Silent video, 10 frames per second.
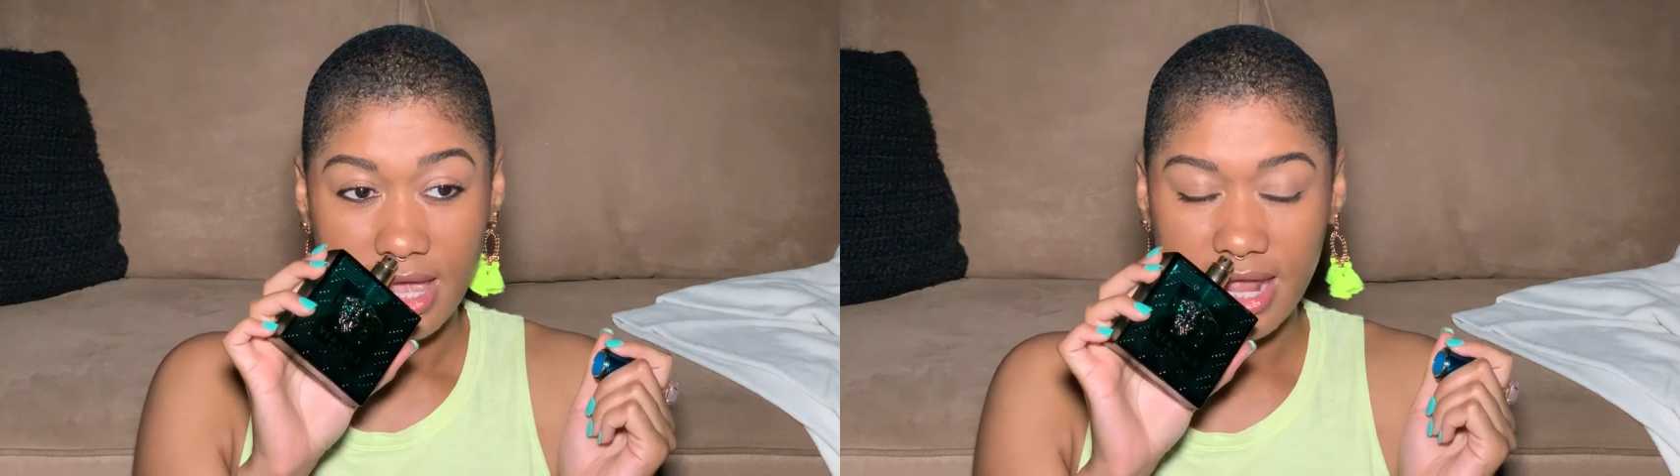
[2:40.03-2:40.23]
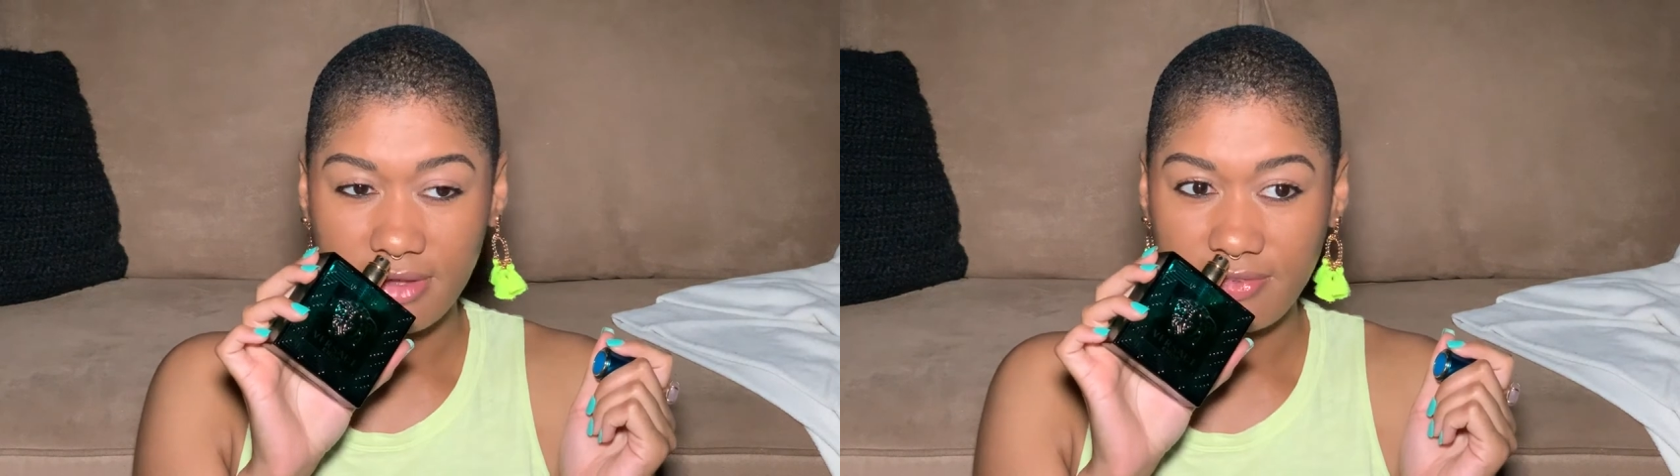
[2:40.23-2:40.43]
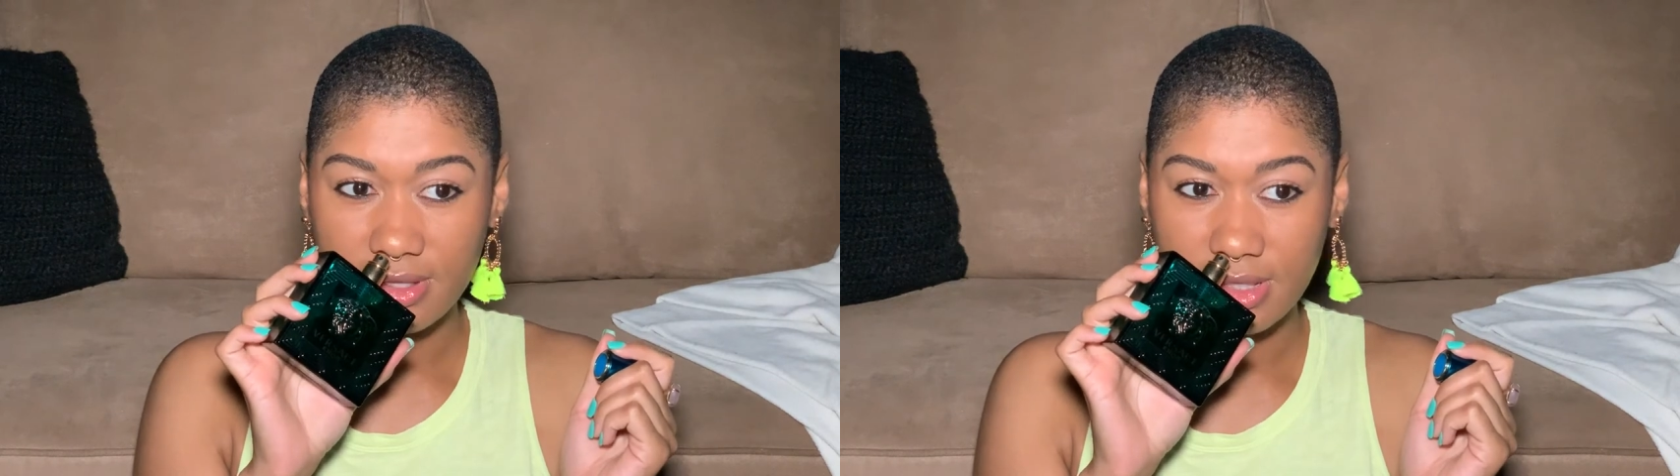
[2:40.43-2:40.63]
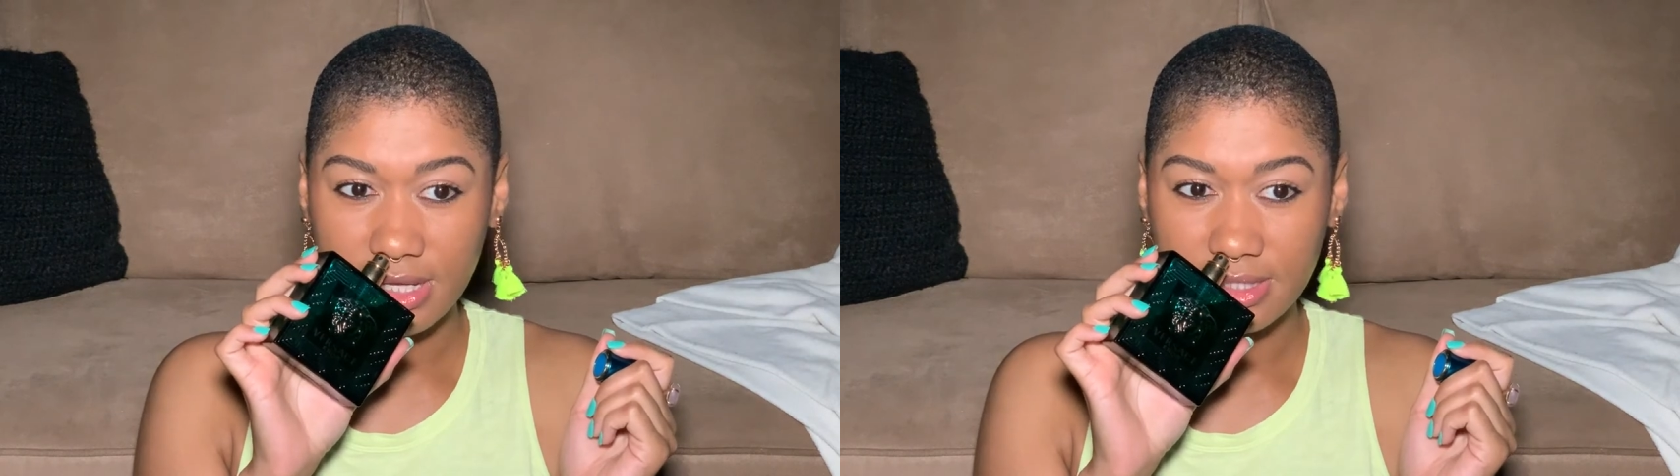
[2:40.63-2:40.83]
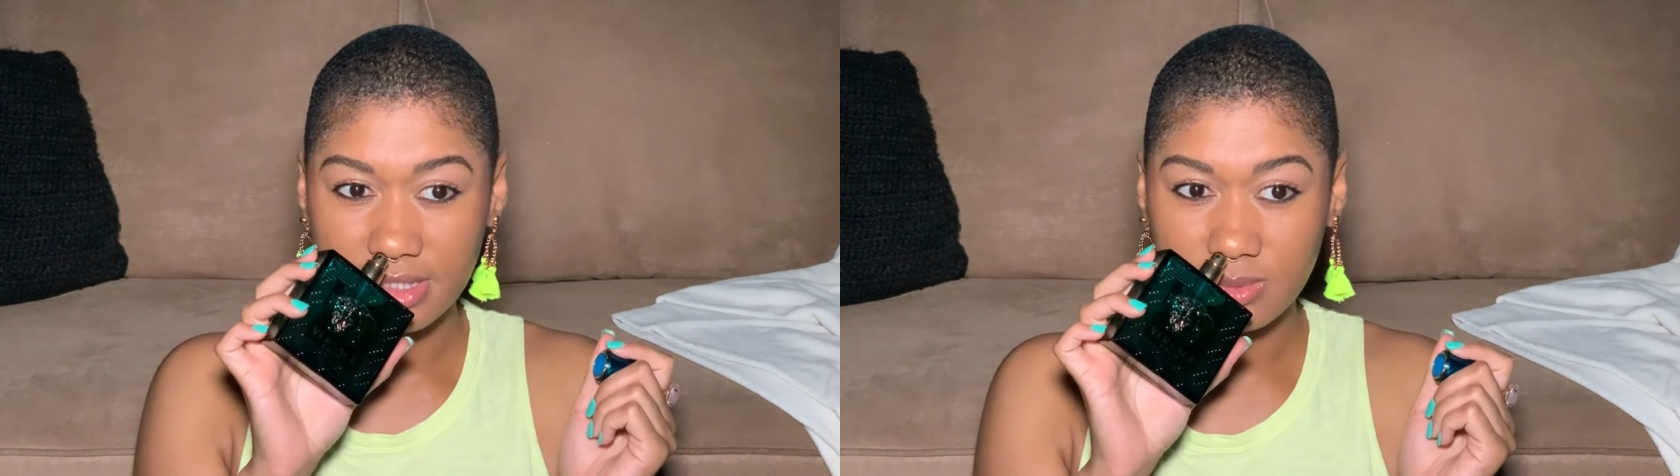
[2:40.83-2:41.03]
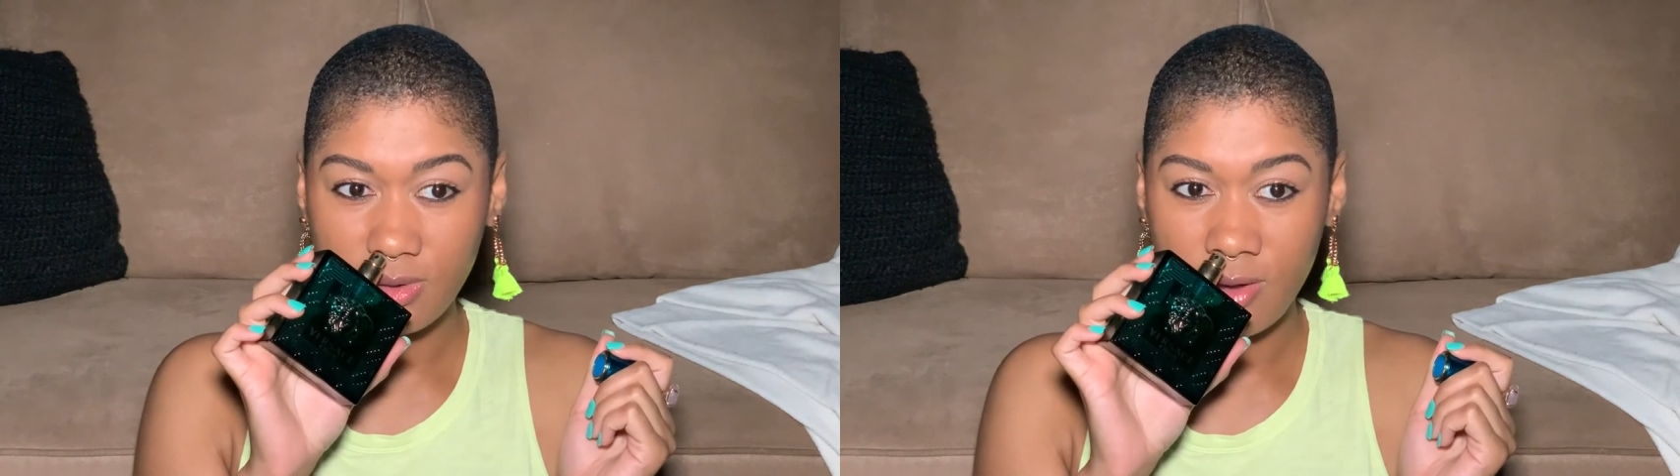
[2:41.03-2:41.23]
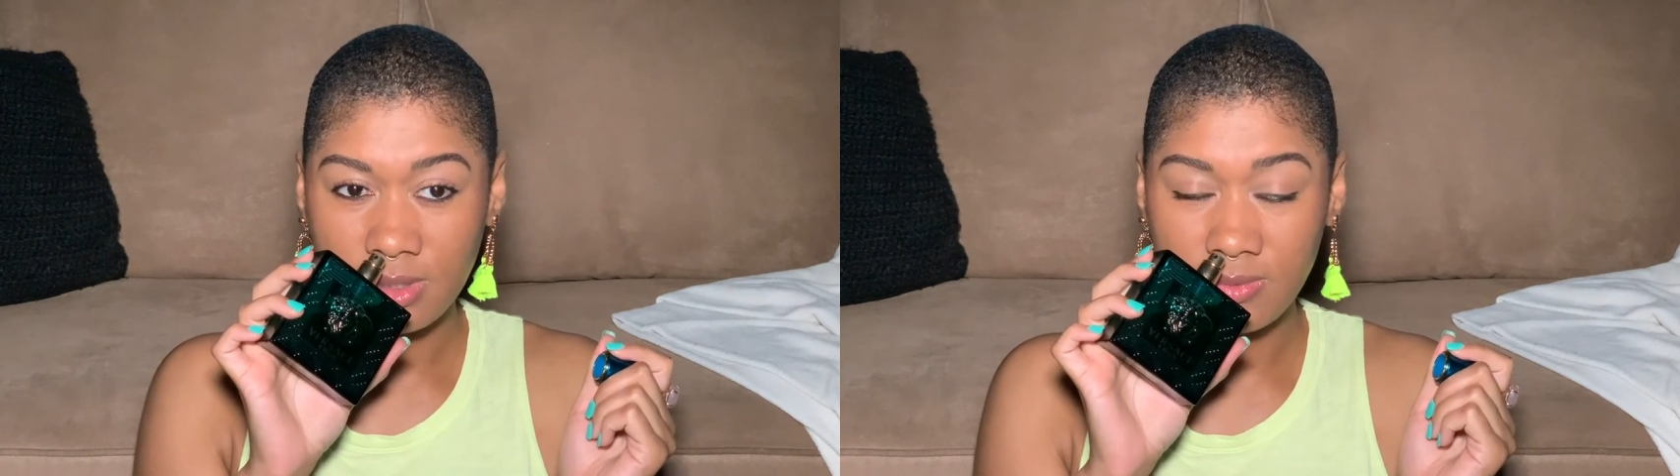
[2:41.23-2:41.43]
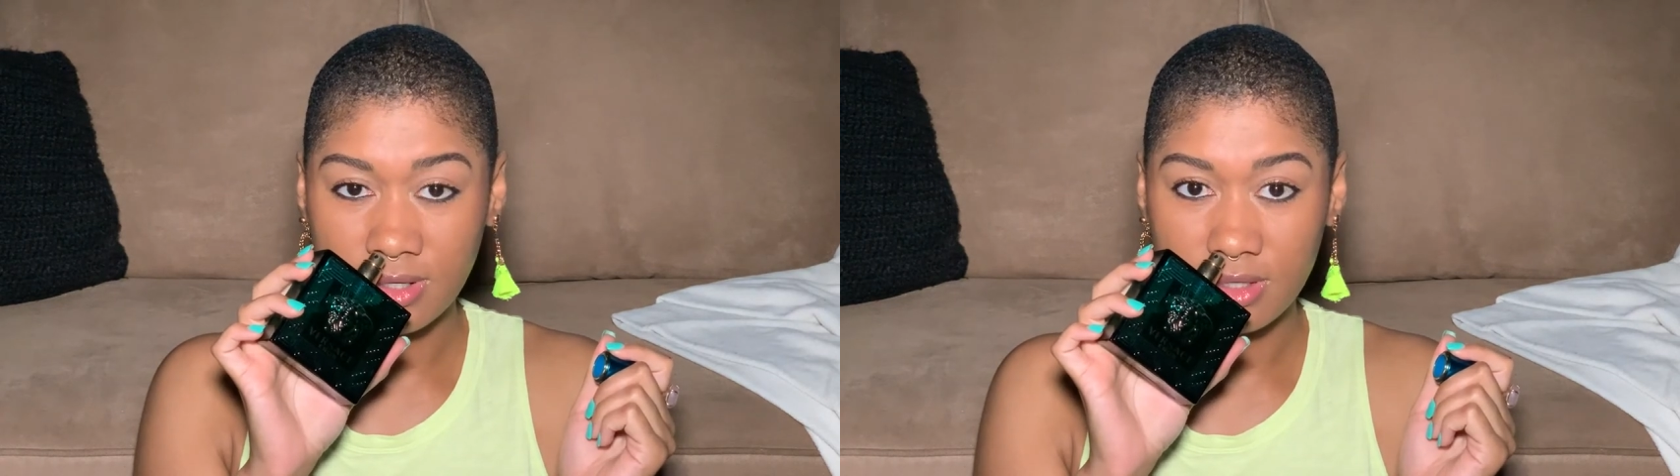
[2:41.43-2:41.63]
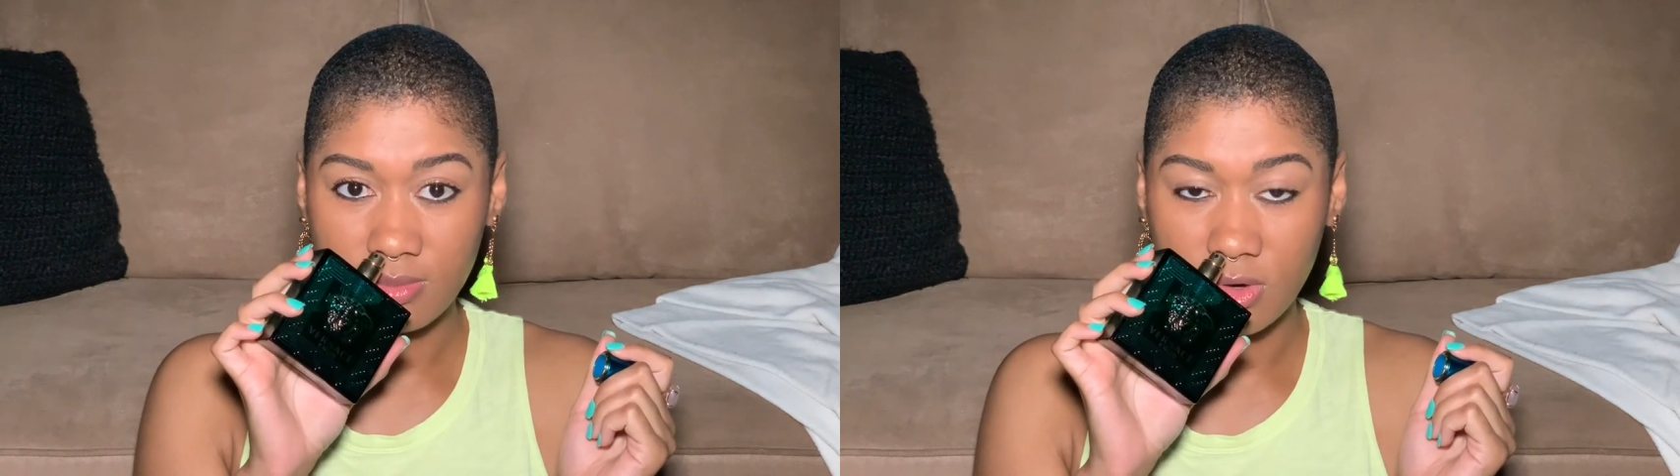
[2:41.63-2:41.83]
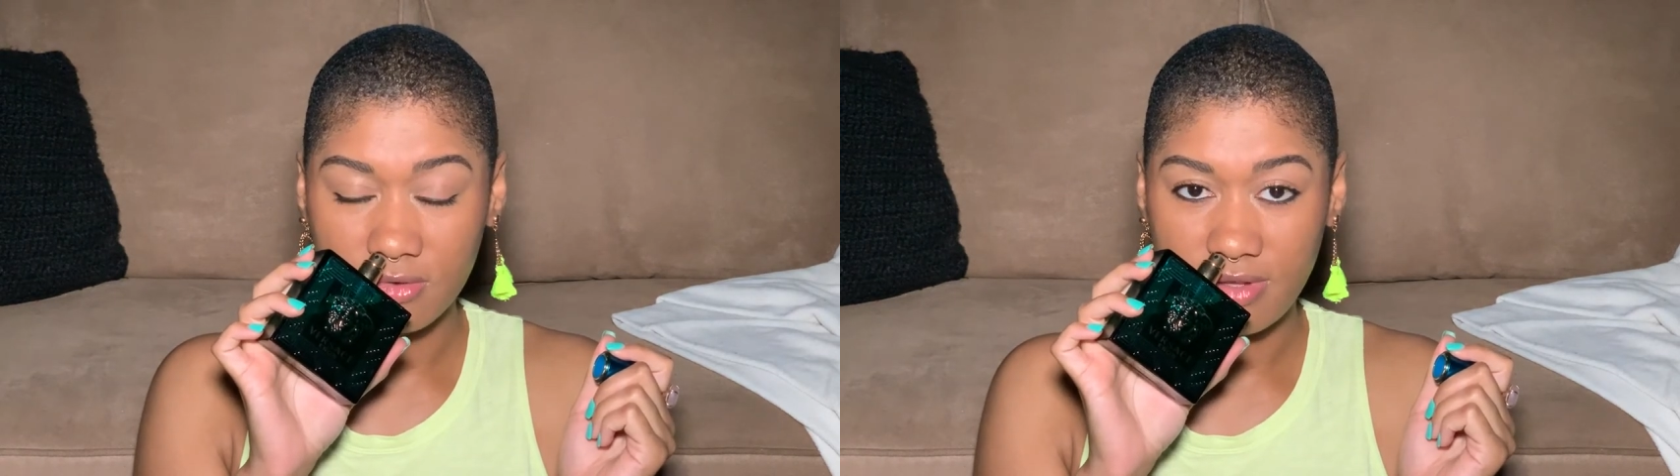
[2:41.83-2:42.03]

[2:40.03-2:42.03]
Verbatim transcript: And I feel like this is probably one of the more